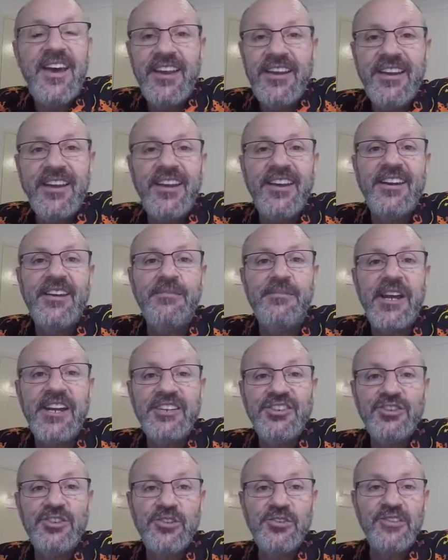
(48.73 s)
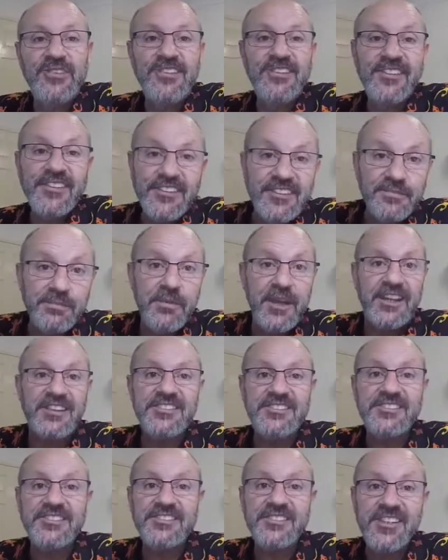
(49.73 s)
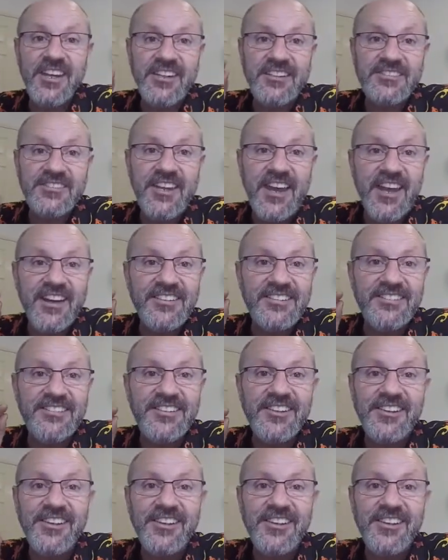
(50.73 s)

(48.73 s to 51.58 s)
And they're going to make sure that this message gets out to